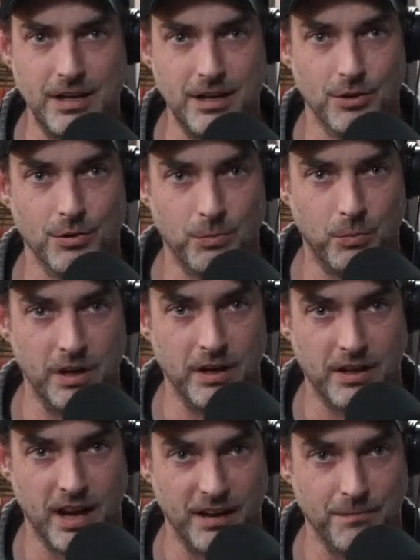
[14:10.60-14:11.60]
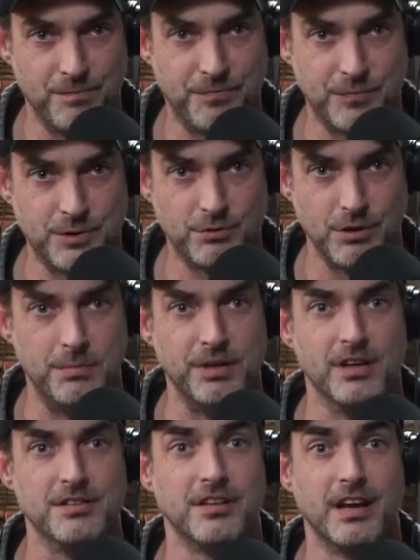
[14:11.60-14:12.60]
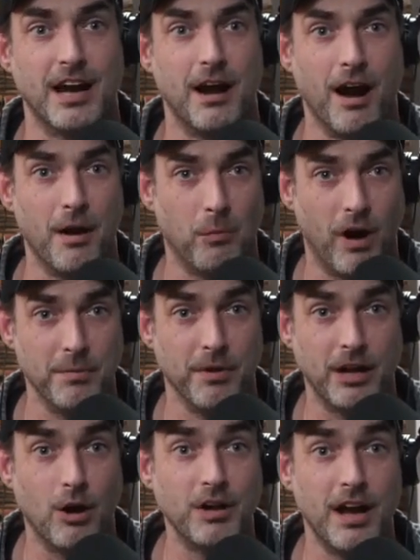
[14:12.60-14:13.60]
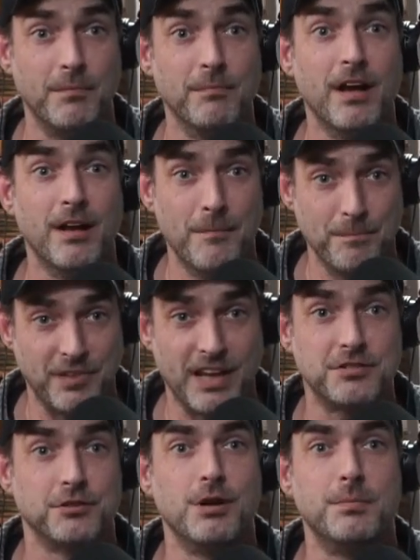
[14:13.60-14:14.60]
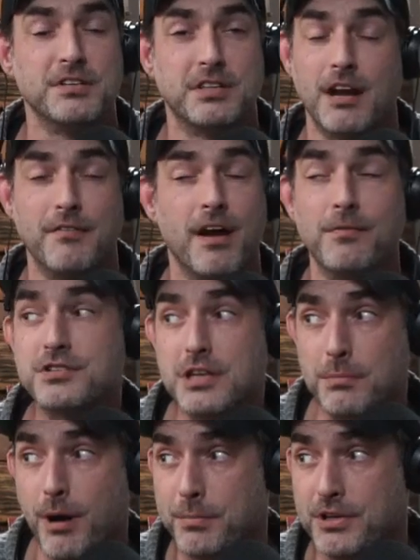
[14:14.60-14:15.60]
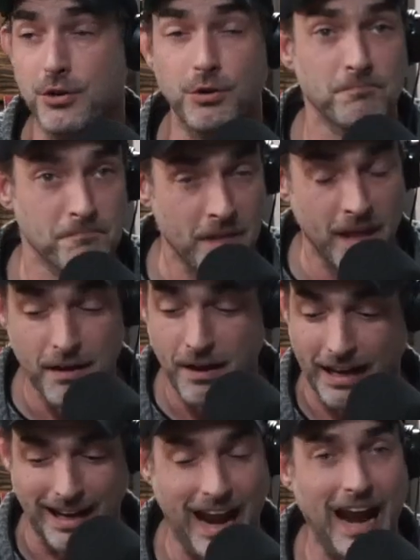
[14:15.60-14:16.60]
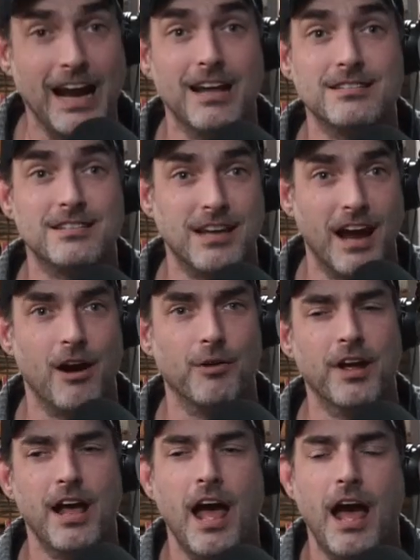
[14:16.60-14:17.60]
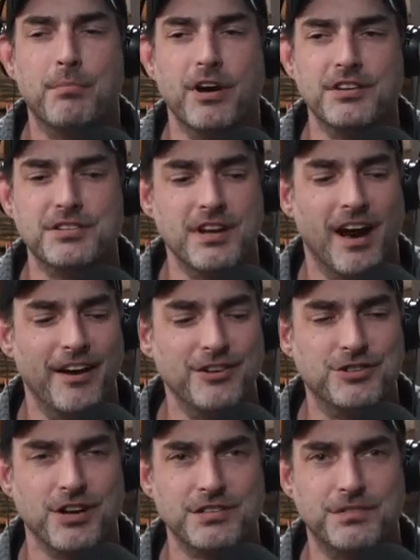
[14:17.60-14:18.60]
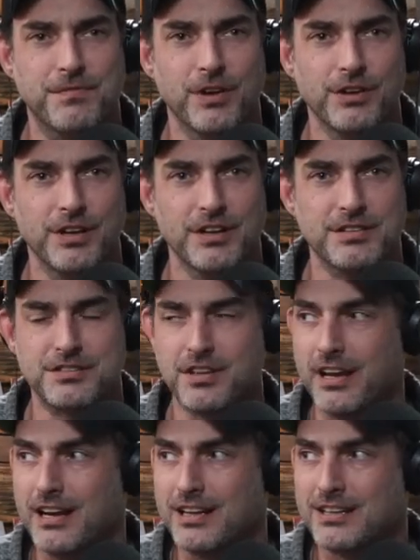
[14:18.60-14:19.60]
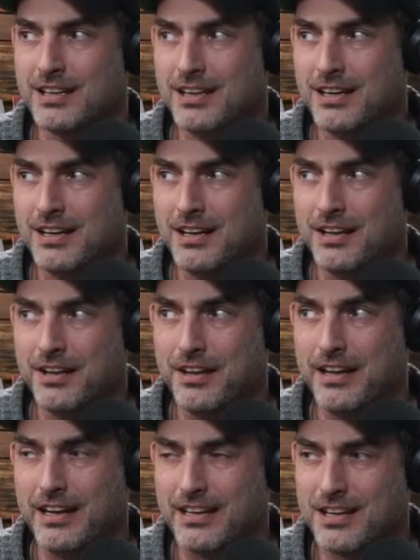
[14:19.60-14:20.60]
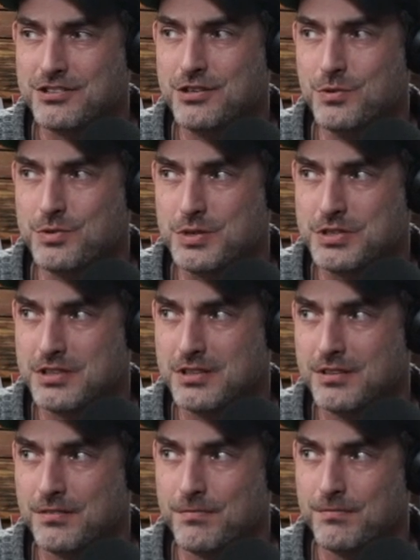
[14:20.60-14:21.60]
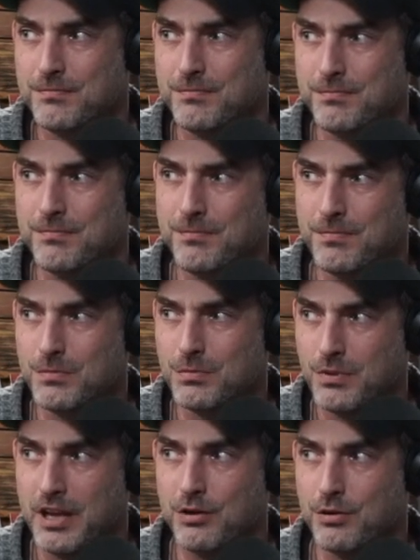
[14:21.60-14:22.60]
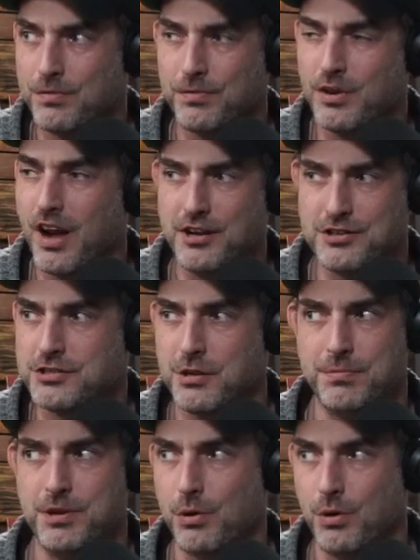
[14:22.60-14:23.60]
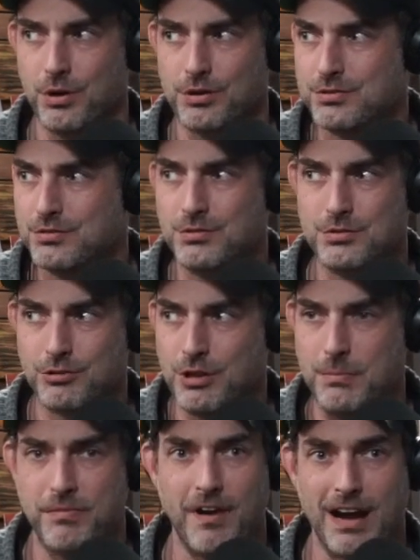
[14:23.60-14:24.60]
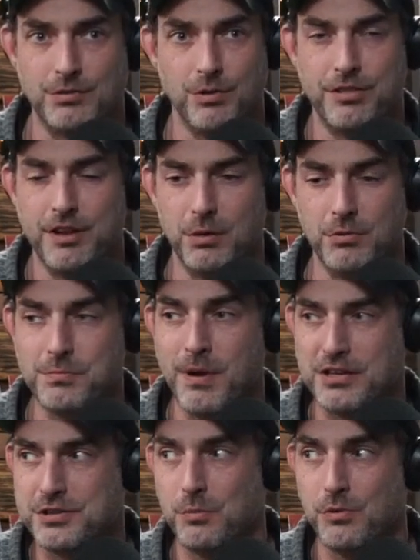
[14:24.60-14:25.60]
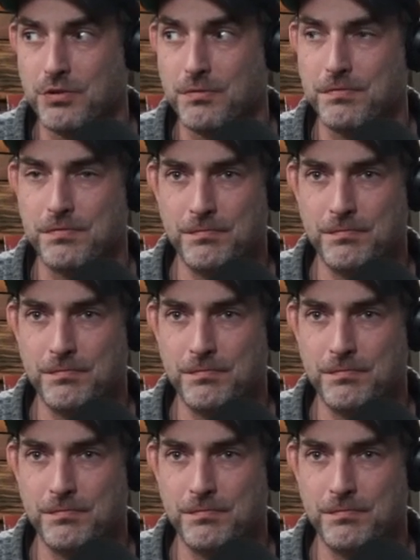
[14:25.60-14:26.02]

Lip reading: earwig kind of creepiness. Like I like, okay, that's the creepiest thing I've ever seen a puppet do, like hands down. But it's not just villainous. Like it gets used later for not just a pure creep factor thing, which makes it one